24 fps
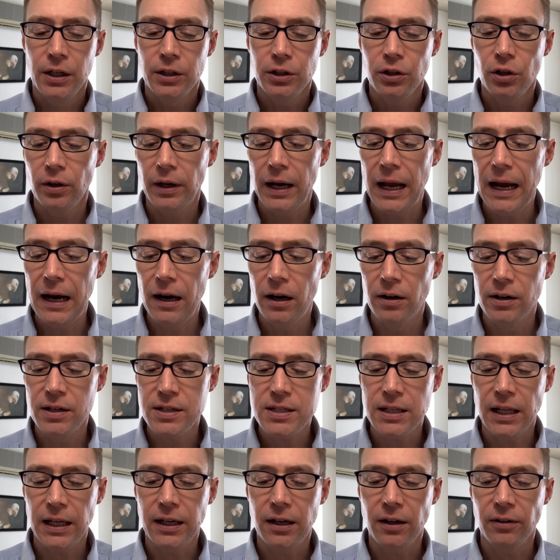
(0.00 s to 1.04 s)
Your hair
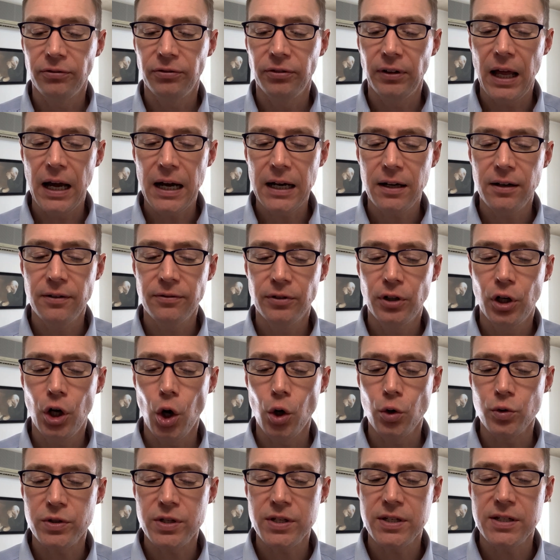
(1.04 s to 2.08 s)
is like a flock of
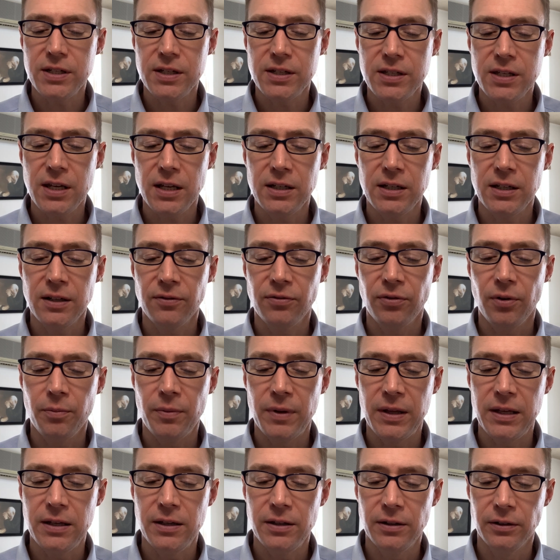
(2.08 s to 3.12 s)
goats descending from
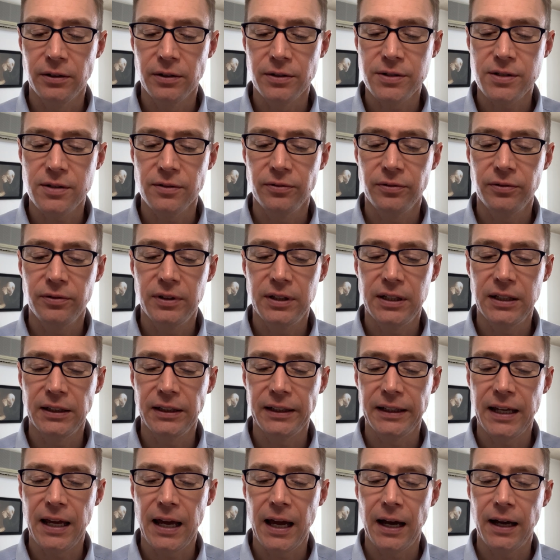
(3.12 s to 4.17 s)
the hills of
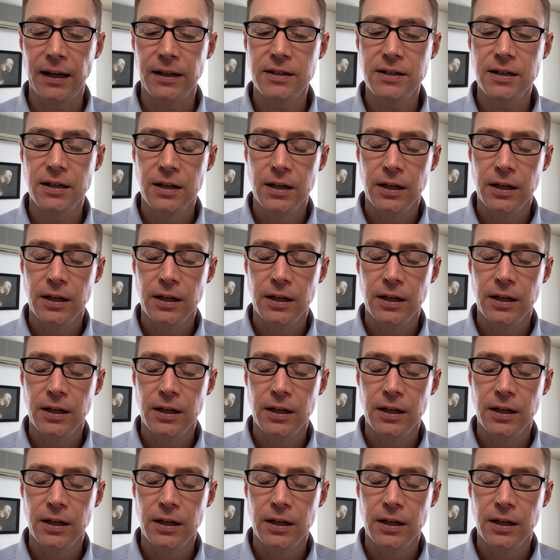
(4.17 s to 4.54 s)
Gilead.